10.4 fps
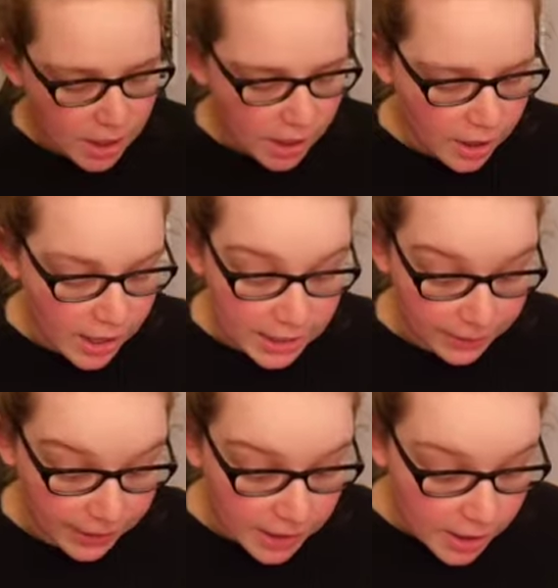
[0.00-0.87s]

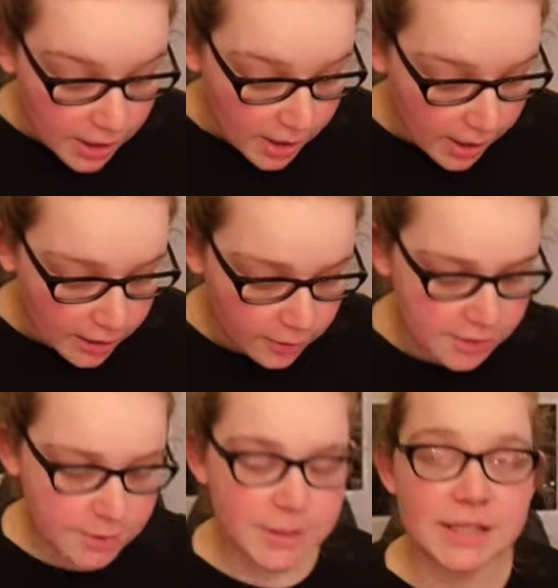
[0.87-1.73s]
Anyway, got
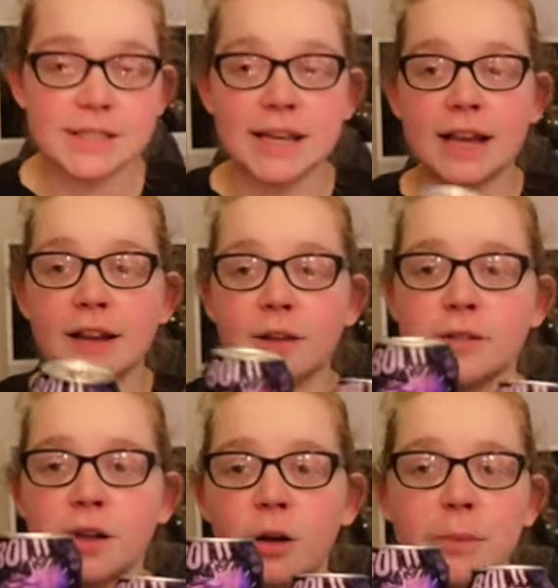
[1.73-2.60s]
some of these Tango
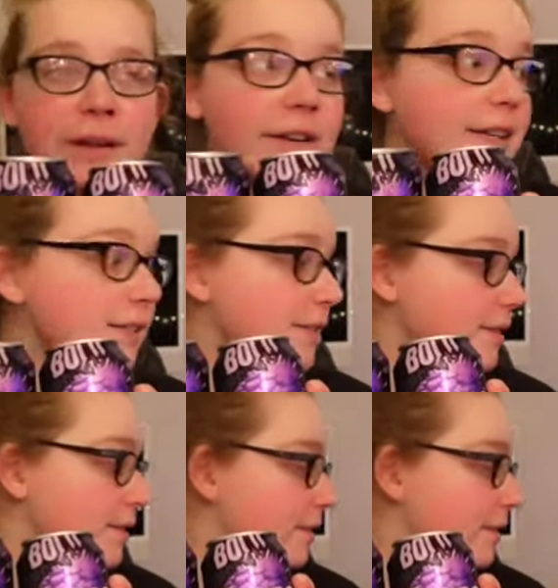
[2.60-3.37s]
dark berries.